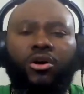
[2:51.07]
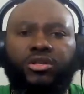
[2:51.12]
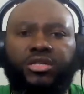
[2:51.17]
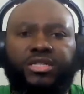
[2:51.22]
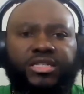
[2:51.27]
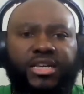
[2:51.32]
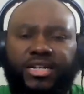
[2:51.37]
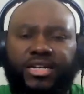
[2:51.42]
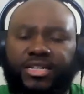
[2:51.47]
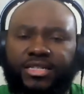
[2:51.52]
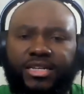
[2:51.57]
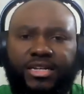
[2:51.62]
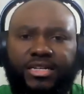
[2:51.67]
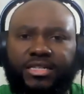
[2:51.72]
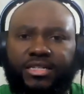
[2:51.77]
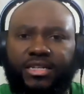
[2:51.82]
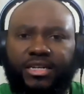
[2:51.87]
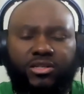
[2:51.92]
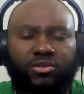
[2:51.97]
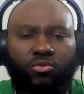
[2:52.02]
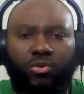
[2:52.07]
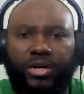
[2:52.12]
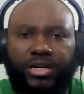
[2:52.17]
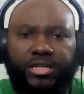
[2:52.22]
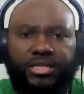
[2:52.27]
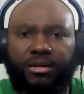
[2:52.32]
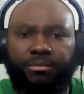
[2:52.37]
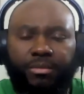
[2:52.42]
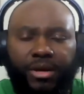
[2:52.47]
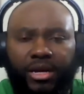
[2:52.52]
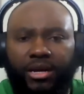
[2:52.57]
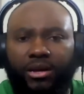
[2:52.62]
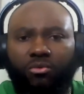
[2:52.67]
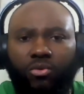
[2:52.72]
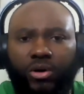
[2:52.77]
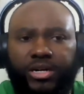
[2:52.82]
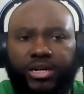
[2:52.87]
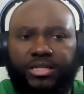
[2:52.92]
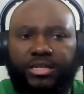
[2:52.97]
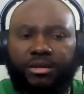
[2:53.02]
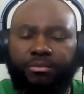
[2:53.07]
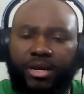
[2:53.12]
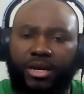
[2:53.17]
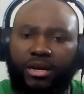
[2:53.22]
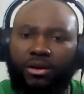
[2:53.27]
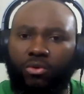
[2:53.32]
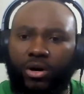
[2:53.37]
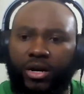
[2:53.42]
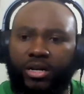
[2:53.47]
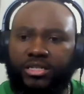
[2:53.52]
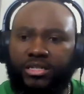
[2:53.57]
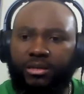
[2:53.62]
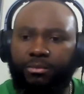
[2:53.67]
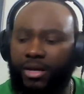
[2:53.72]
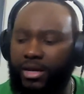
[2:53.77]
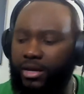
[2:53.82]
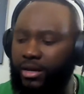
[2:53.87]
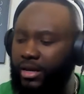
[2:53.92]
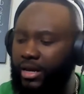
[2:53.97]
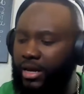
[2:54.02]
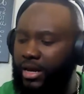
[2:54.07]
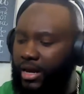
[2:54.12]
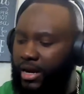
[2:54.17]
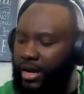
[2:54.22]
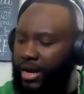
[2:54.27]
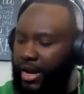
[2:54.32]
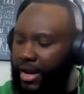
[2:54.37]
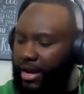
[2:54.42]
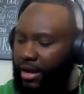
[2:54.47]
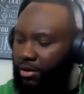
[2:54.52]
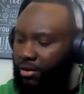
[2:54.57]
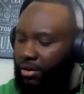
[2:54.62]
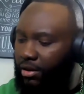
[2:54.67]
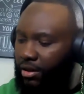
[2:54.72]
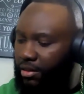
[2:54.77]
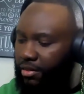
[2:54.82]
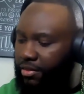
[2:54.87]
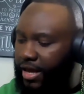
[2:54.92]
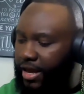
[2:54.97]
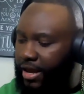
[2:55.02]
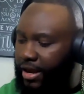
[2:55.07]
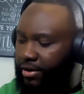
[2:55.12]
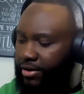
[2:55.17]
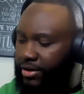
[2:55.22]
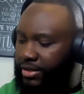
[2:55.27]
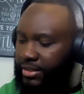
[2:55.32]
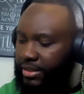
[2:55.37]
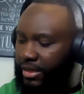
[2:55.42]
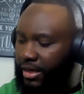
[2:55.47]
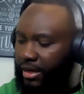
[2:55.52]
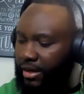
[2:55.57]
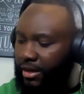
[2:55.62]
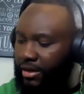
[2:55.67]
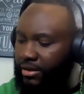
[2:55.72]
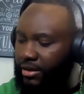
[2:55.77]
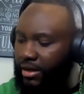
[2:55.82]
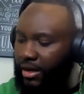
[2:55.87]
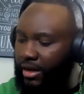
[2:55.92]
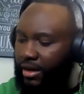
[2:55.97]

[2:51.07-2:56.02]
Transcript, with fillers: 666 what does it mean what does it mean what does it mean now there's a,